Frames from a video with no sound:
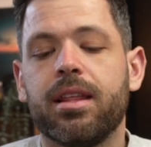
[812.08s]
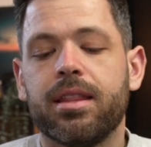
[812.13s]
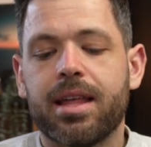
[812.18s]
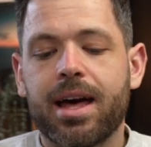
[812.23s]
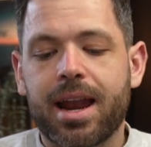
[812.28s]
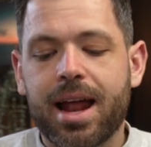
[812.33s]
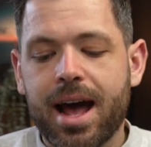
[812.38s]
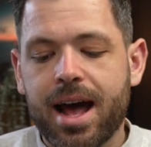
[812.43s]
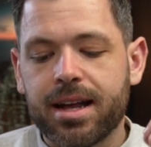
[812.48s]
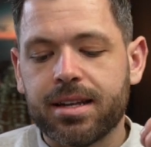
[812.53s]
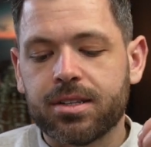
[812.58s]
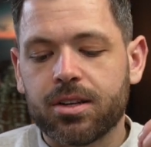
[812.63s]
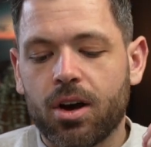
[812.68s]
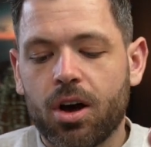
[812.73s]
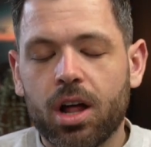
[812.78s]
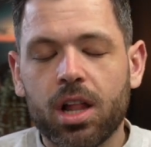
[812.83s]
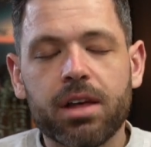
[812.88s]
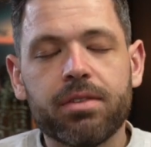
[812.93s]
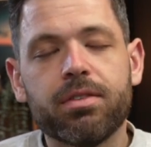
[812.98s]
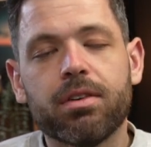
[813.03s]
that has
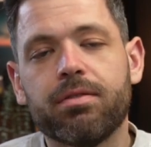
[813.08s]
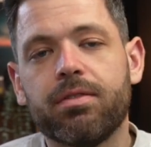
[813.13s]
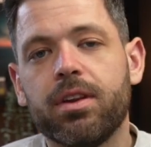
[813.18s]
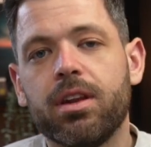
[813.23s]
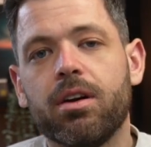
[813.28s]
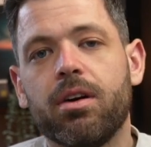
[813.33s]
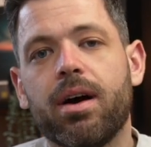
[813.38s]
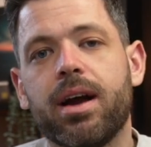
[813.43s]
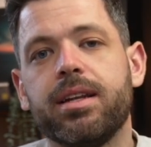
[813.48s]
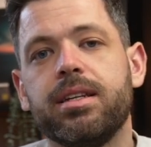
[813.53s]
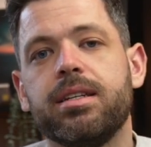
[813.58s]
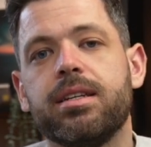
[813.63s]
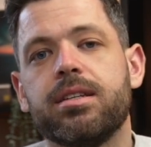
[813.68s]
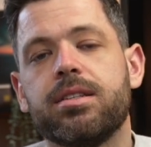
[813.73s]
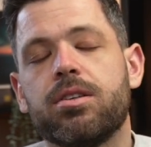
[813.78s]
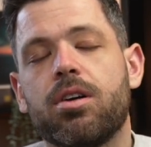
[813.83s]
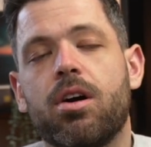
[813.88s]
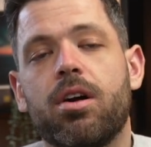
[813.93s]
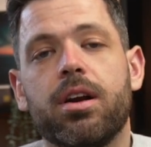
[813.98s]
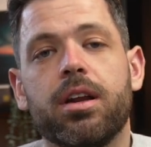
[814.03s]
all of your video
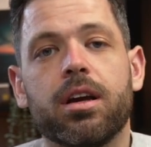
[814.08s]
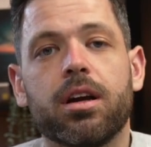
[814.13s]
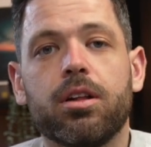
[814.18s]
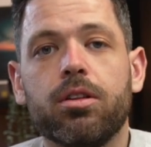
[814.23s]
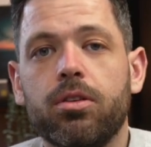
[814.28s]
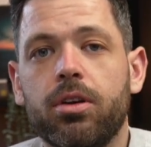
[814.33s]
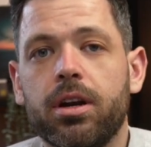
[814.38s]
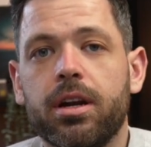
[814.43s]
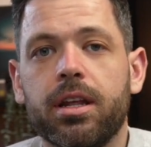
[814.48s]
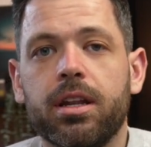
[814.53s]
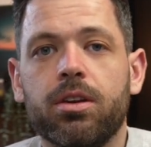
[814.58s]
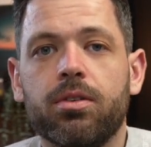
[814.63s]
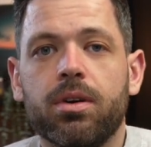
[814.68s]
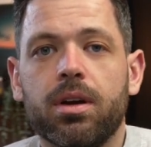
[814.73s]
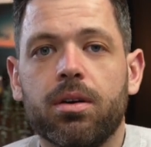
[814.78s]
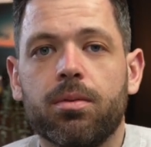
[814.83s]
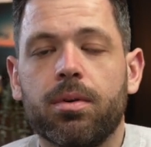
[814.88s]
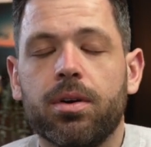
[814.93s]
ideas already included into it,